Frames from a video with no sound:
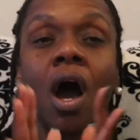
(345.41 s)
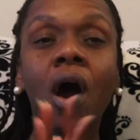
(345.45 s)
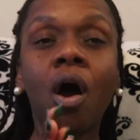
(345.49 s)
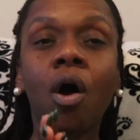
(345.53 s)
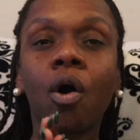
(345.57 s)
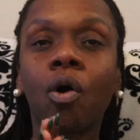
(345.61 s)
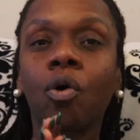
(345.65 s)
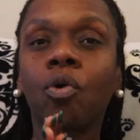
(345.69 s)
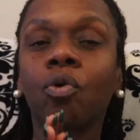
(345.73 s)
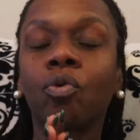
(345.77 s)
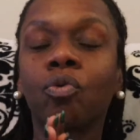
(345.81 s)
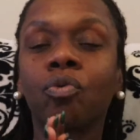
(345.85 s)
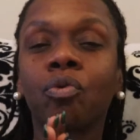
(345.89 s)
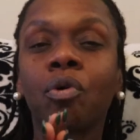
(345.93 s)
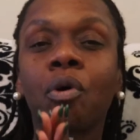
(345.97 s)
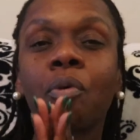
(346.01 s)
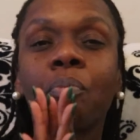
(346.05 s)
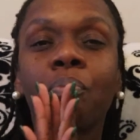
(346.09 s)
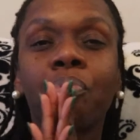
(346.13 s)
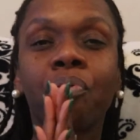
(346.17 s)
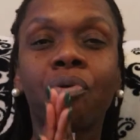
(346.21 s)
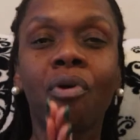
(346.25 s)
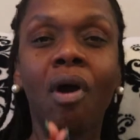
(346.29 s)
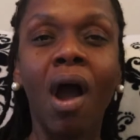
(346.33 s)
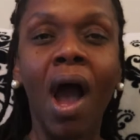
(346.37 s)
Oh,
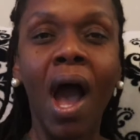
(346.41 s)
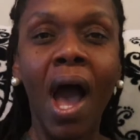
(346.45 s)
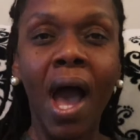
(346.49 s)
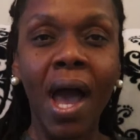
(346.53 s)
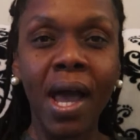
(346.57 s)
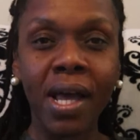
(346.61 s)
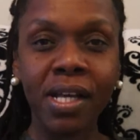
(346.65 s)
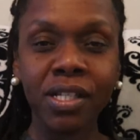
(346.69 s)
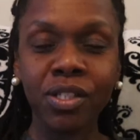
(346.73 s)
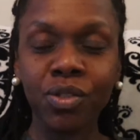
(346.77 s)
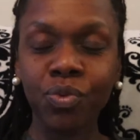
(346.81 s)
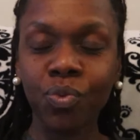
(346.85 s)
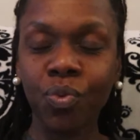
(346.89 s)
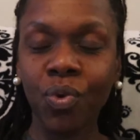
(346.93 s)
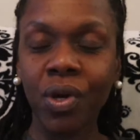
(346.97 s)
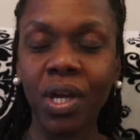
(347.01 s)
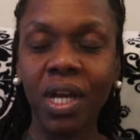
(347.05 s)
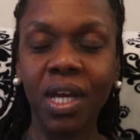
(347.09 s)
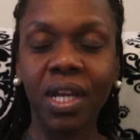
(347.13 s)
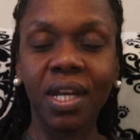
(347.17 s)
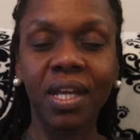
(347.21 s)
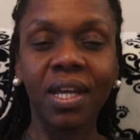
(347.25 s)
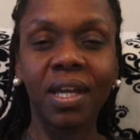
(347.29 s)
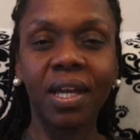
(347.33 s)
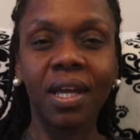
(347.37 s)
prize
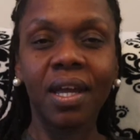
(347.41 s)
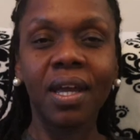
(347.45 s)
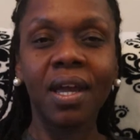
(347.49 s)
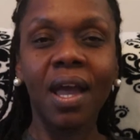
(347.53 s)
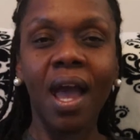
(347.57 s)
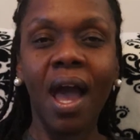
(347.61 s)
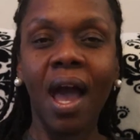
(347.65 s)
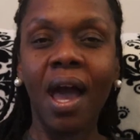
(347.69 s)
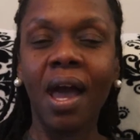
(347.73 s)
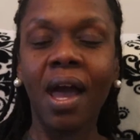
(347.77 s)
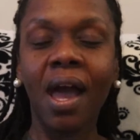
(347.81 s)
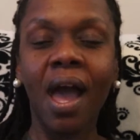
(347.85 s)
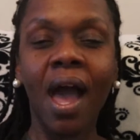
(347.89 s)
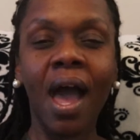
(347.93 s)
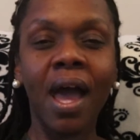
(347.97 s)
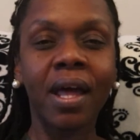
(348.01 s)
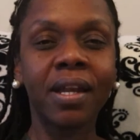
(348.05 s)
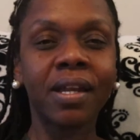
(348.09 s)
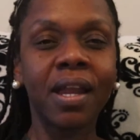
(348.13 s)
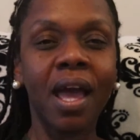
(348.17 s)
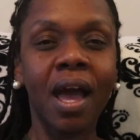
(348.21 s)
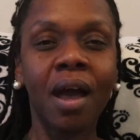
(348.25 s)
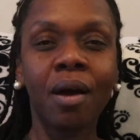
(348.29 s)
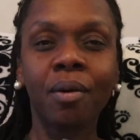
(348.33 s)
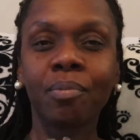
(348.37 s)
winning.
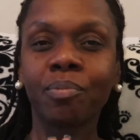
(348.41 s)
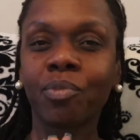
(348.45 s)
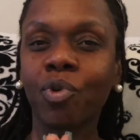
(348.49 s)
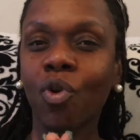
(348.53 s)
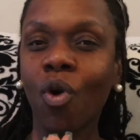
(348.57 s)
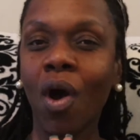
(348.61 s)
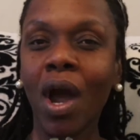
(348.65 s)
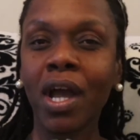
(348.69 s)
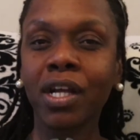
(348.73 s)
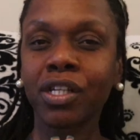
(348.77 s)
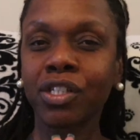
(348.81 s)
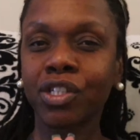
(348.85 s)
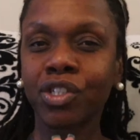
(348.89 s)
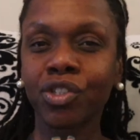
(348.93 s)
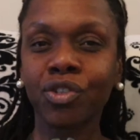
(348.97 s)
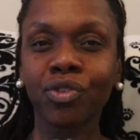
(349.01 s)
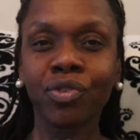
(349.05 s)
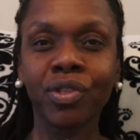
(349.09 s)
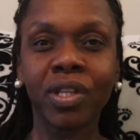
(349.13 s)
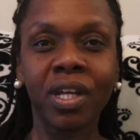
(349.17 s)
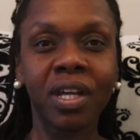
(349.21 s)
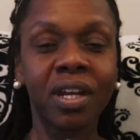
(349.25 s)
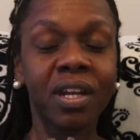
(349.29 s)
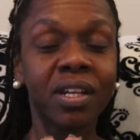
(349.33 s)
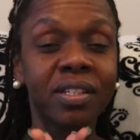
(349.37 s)
I'm quite
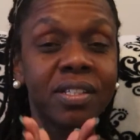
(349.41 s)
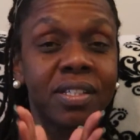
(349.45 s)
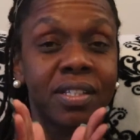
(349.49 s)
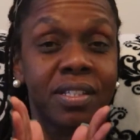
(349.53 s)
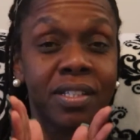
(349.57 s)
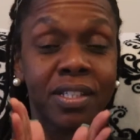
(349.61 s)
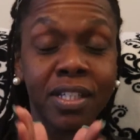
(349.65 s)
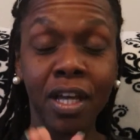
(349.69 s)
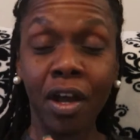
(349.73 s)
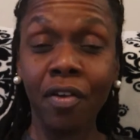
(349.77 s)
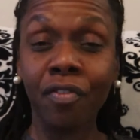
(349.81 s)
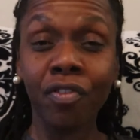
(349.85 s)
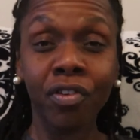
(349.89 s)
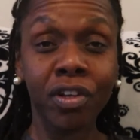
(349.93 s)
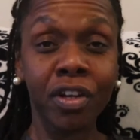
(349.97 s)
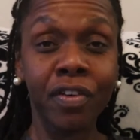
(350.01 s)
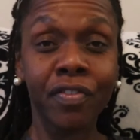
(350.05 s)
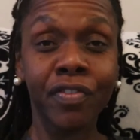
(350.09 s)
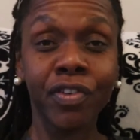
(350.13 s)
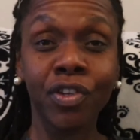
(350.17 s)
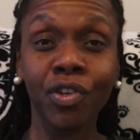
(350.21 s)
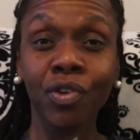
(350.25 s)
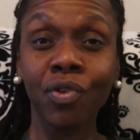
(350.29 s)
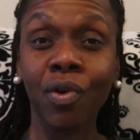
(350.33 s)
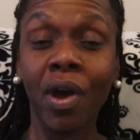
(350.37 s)
sure that several
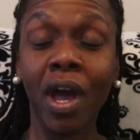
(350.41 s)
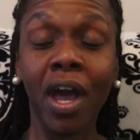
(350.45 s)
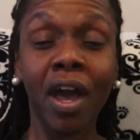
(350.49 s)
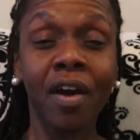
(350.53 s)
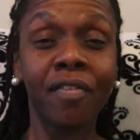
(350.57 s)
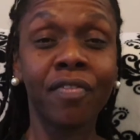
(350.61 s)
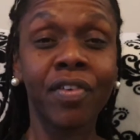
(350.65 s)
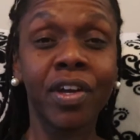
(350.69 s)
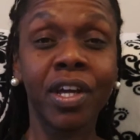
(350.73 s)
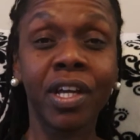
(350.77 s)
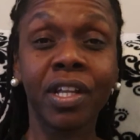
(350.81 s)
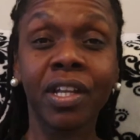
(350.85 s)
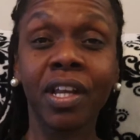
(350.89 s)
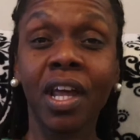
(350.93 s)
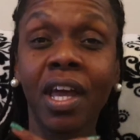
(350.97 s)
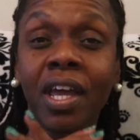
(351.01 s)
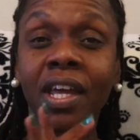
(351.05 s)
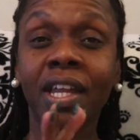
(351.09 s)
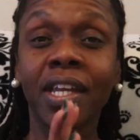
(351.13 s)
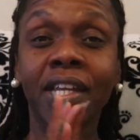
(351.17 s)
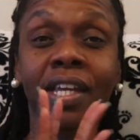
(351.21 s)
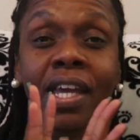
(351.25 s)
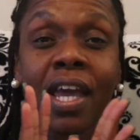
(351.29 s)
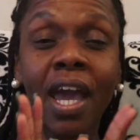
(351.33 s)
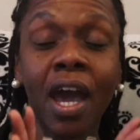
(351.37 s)
of you have
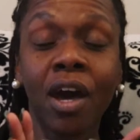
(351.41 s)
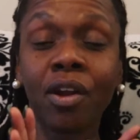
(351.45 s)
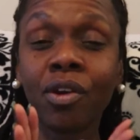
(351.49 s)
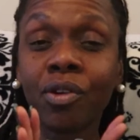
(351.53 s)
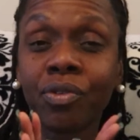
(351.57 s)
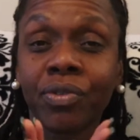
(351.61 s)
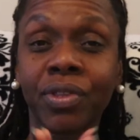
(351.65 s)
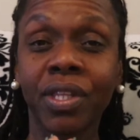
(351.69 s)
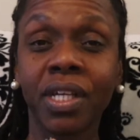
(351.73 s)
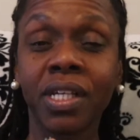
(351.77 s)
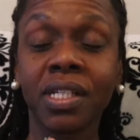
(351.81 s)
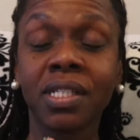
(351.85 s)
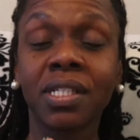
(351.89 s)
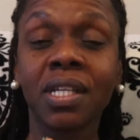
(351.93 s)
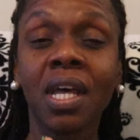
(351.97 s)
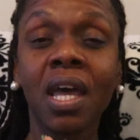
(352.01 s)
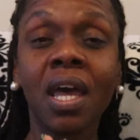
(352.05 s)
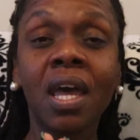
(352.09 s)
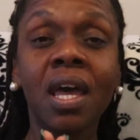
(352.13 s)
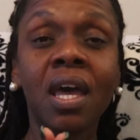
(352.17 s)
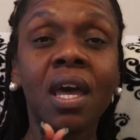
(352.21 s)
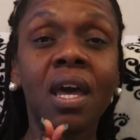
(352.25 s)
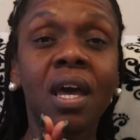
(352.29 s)
encountered this.